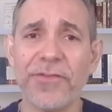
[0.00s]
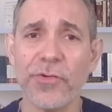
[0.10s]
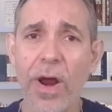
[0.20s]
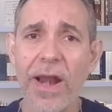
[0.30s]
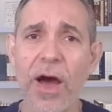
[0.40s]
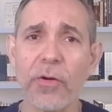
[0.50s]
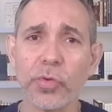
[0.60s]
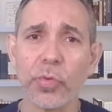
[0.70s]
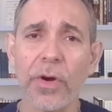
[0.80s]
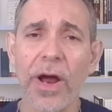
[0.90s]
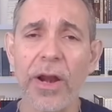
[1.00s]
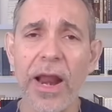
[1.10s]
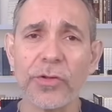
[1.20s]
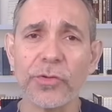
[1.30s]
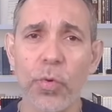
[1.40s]
if you allow
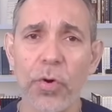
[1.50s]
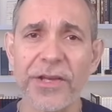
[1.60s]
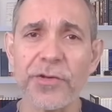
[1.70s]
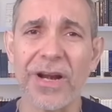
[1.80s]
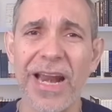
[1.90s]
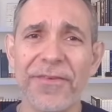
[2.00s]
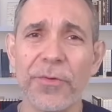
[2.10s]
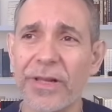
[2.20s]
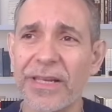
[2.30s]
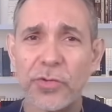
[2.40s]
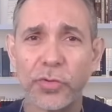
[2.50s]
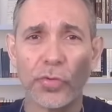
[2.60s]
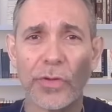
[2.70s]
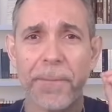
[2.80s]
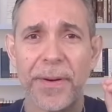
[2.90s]
it to work in your life, it will lead you
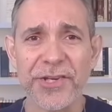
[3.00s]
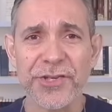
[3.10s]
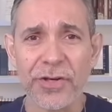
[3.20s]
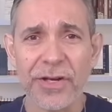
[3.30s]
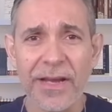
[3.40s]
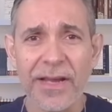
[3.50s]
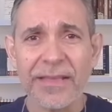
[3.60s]
to depression